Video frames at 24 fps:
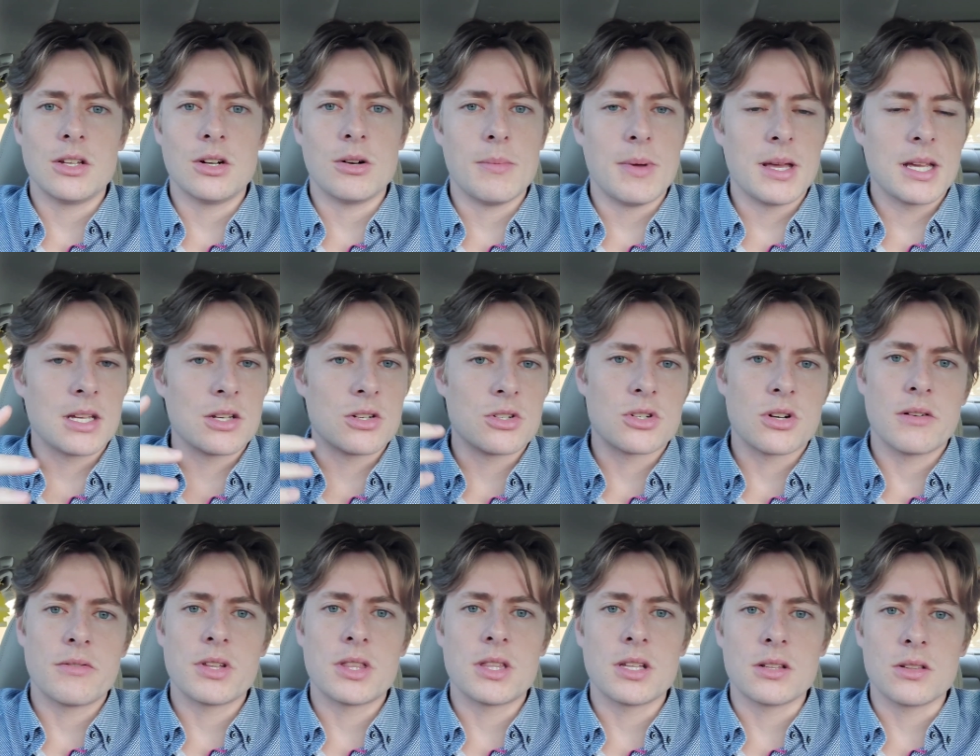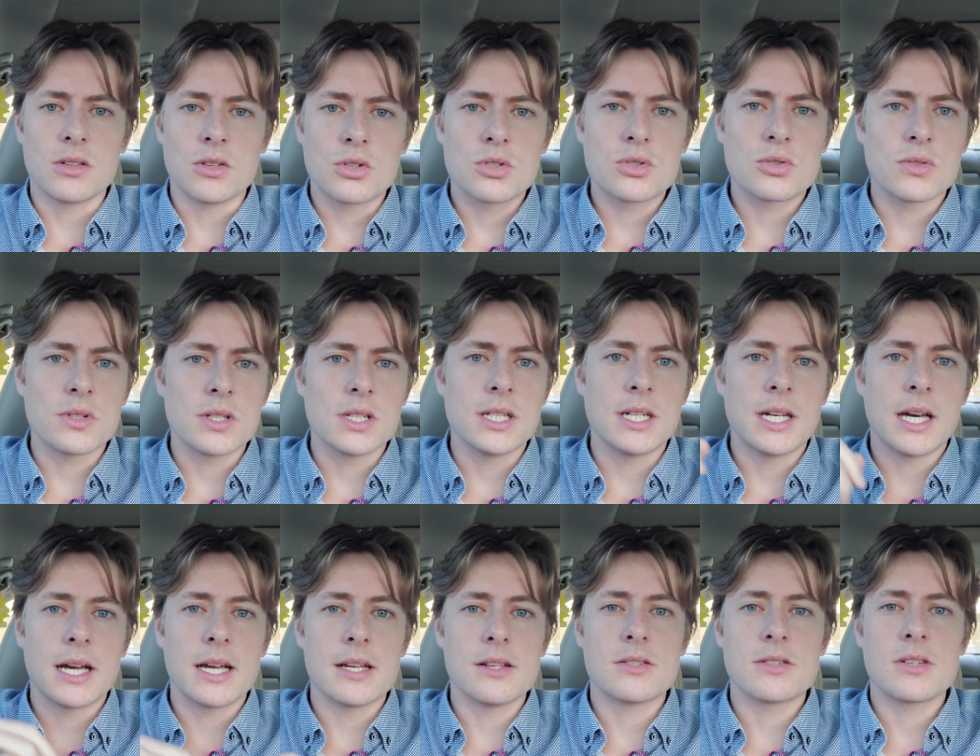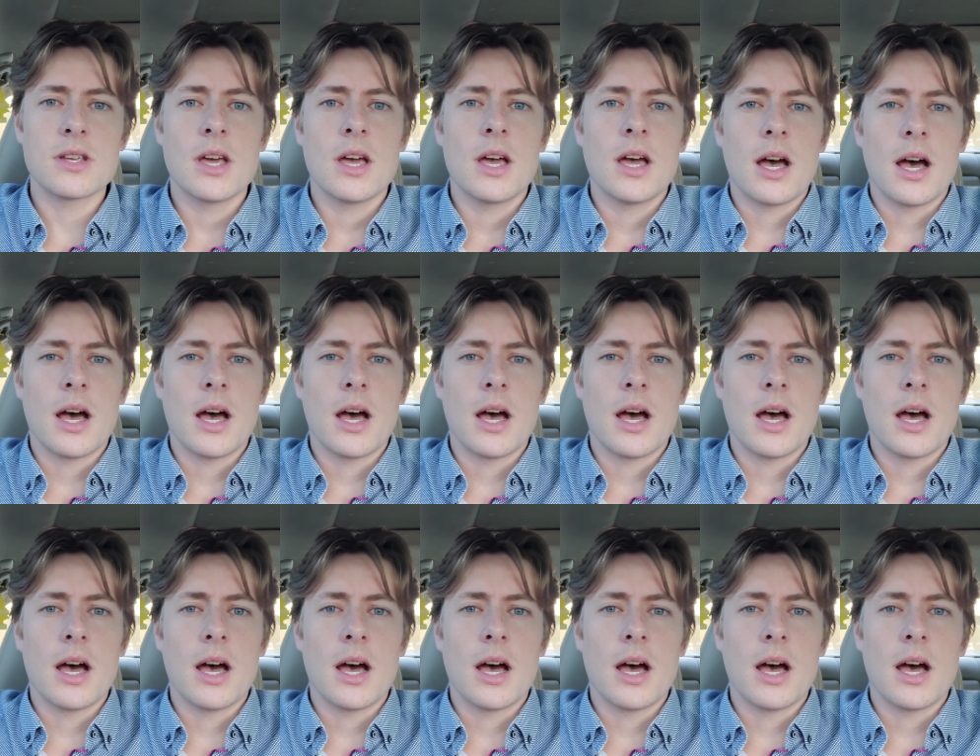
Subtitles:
making sure everything looks really nice.